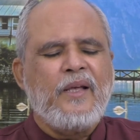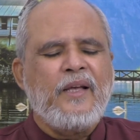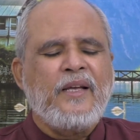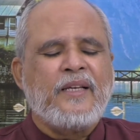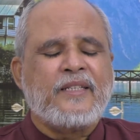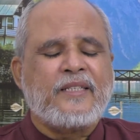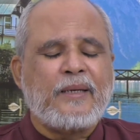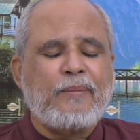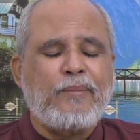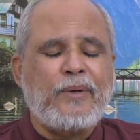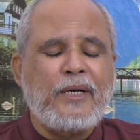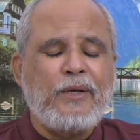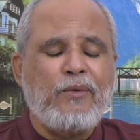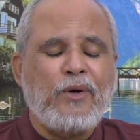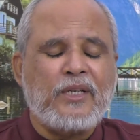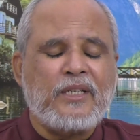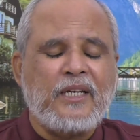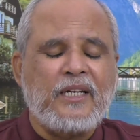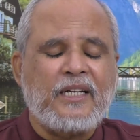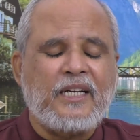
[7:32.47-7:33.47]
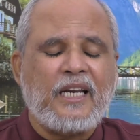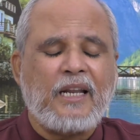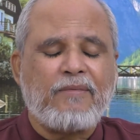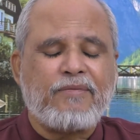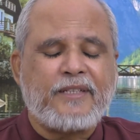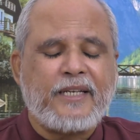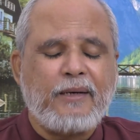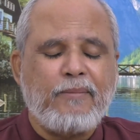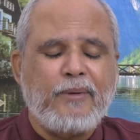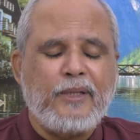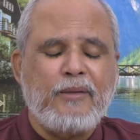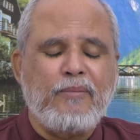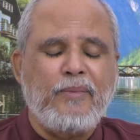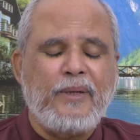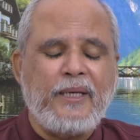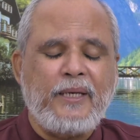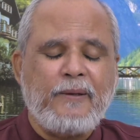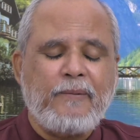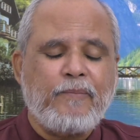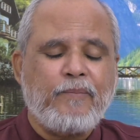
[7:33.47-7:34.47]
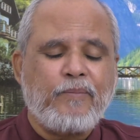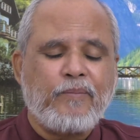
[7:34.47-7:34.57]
somebody was a little upset with me